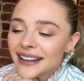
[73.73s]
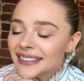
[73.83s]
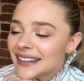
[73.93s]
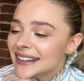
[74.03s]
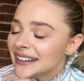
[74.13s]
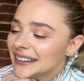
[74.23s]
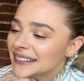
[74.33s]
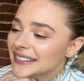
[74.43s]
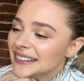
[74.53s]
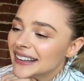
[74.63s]

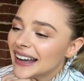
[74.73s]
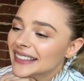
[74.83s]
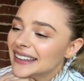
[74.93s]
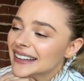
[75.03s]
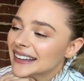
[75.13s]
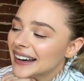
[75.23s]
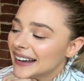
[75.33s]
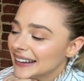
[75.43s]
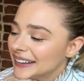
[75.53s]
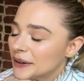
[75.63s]
think i think
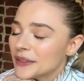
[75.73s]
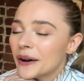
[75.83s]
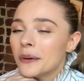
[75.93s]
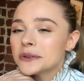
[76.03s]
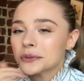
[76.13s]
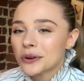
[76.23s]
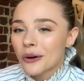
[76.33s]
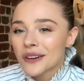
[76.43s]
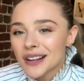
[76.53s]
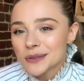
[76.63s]
uh, you know they always
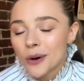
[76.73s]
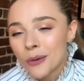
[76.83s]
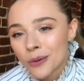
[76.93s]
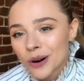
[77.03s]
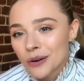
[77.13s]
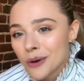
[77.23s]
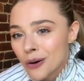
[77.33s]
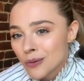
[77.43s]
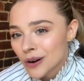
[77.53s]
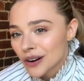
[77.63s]
record us while we're
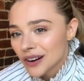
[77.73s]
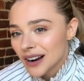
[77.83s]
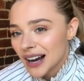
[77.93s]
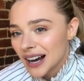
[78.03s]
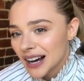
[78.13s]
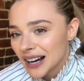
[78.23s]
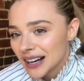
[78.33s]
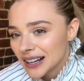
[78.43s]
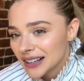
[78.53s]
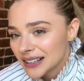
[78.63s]
while we're
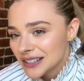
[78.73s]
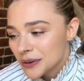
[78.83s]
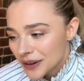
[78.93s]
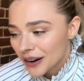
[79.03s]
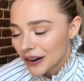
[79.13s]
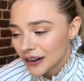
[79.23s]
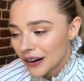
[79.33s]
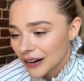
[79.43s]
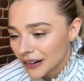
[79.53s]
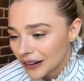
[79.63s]
uh, doing our,
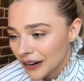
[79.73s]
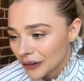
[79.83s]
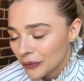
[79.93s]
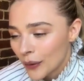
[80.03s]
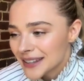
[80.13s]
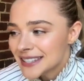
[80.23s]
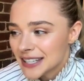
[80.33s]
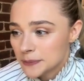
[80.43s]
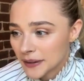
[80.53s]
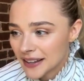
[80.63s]
our our
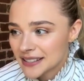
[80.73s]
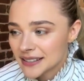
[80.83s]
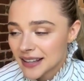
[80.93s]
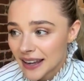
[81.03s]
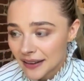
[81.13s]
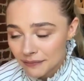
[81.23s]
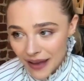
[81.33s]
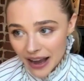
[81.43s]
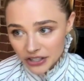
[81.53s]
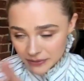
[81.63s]
voices because they
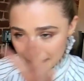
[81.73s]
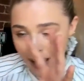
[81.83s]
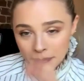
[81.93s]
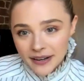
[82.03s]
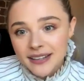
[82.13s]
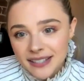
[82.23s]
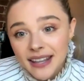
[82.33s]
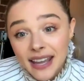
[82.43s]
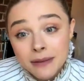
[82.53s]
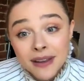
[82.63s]
actually map it into
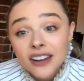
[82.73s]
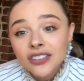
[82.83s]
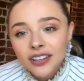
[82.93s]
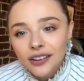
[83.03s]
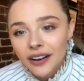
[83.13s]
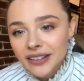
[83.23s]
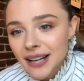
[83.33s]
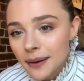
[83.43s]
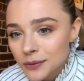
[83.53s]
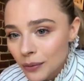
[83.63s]
the animation a lot of
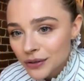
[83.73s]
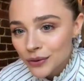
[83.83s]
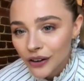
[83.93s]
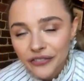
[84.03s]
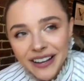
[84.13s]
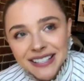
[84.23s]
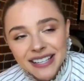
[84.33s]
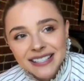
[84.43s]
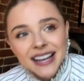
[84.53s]
times what we do with our faces